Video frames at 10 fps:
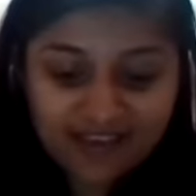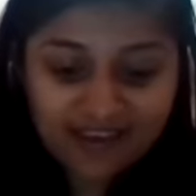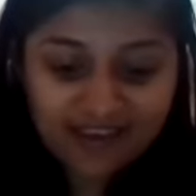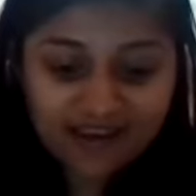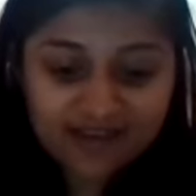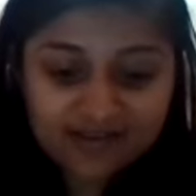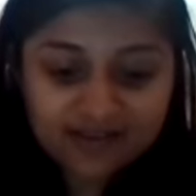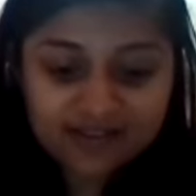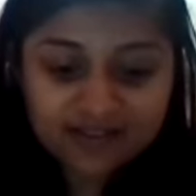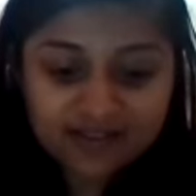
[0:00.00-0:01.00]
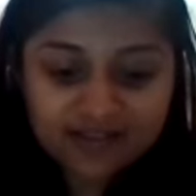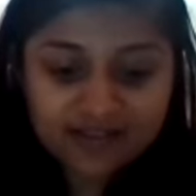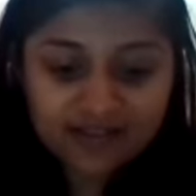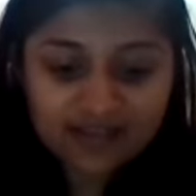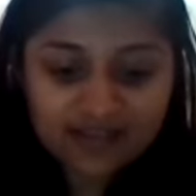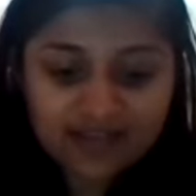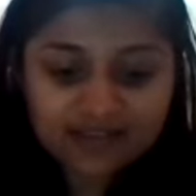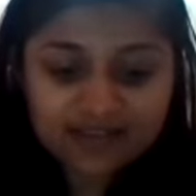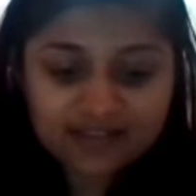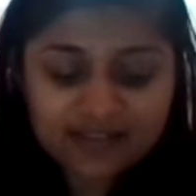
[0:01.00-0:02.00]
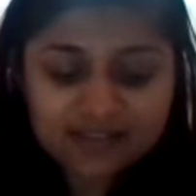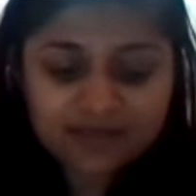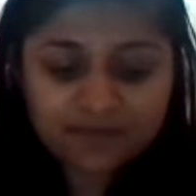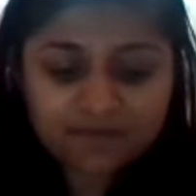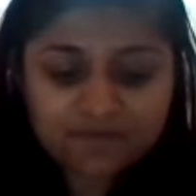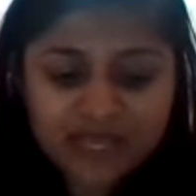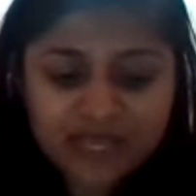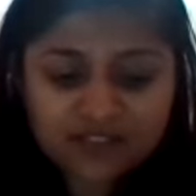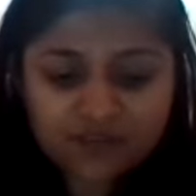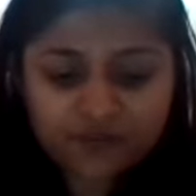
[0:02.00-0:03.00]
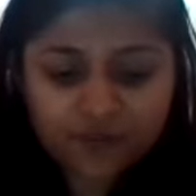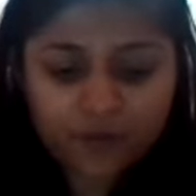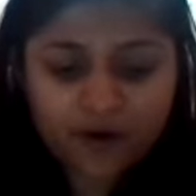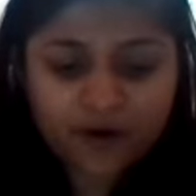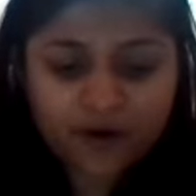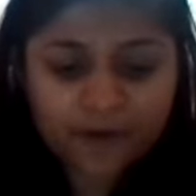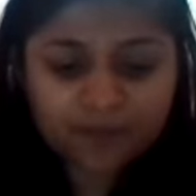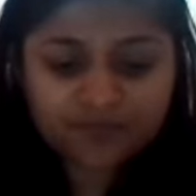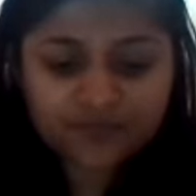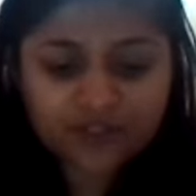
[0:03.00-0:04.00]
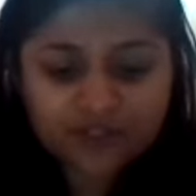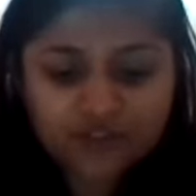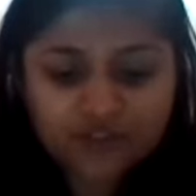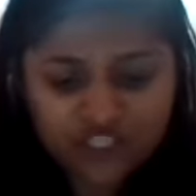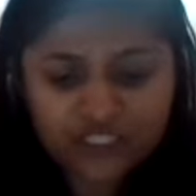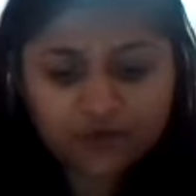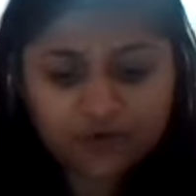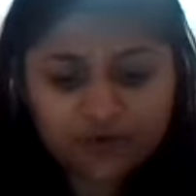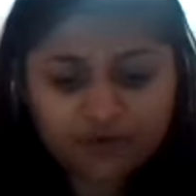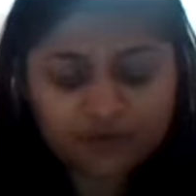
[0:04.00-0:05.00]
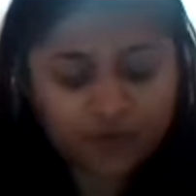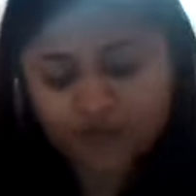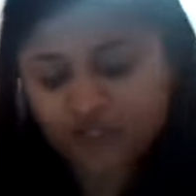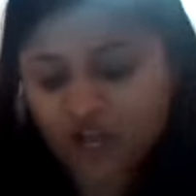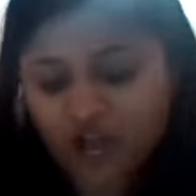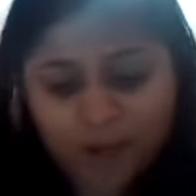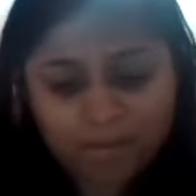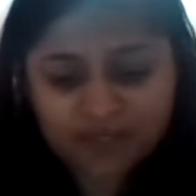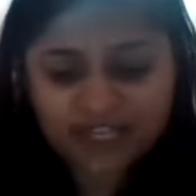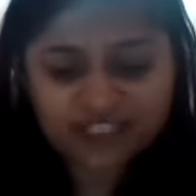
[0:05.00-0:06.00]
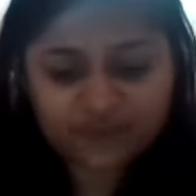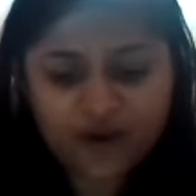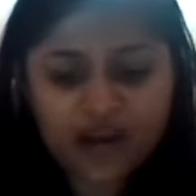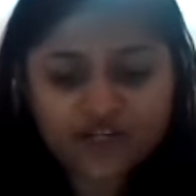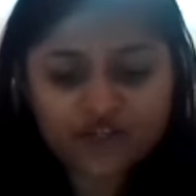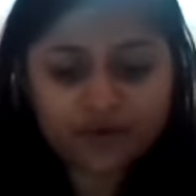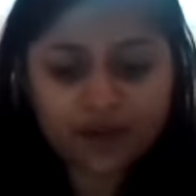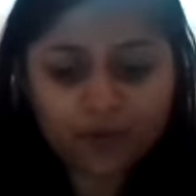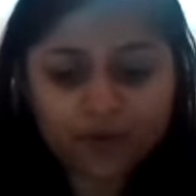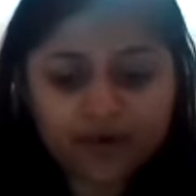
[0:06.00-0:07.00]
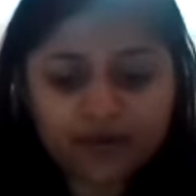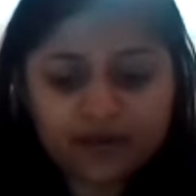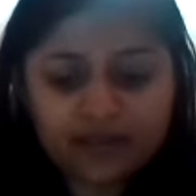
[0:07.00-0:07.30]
and it's meant for the shear or the complex fracture network